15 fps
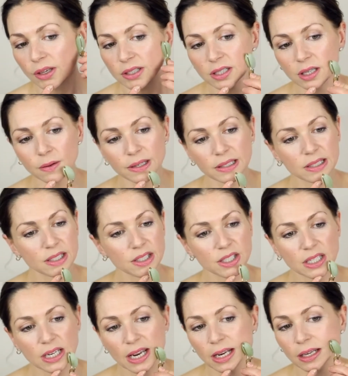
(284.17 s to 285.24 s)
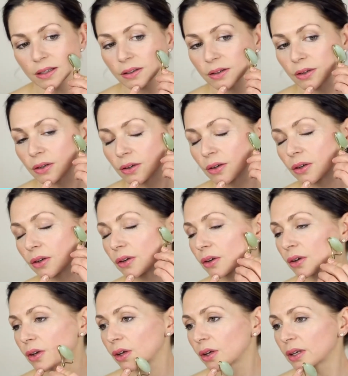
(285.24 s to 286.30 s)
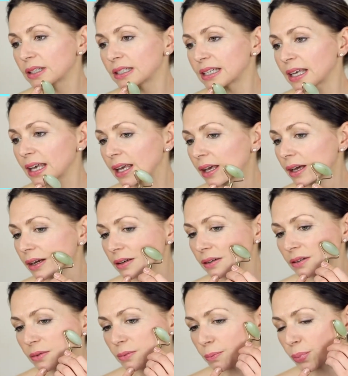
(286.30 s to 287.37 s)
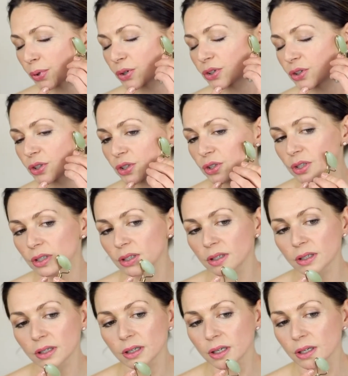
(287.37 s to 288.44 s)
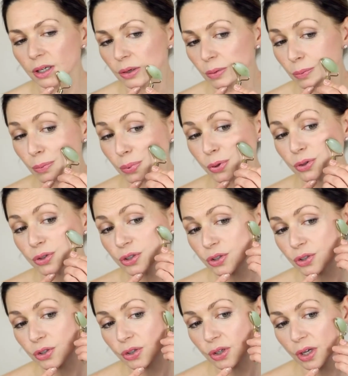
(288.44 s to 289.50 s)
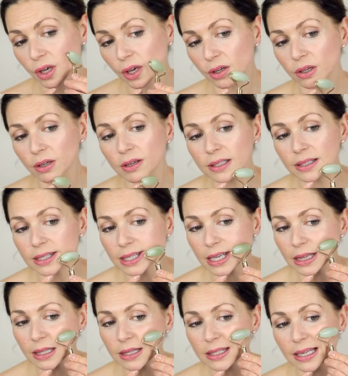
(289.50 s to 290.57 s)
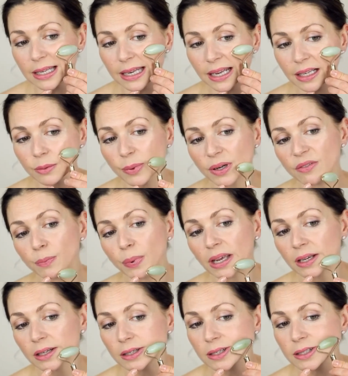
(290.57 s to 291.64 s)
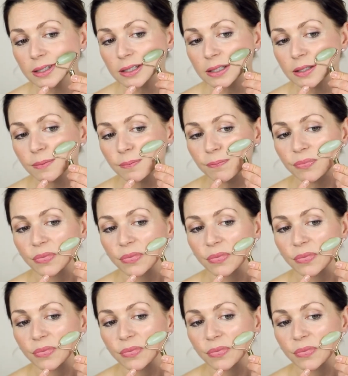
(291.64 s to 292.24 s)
So it's chin to ear, push, push. You can see there's a little bit of pinkness.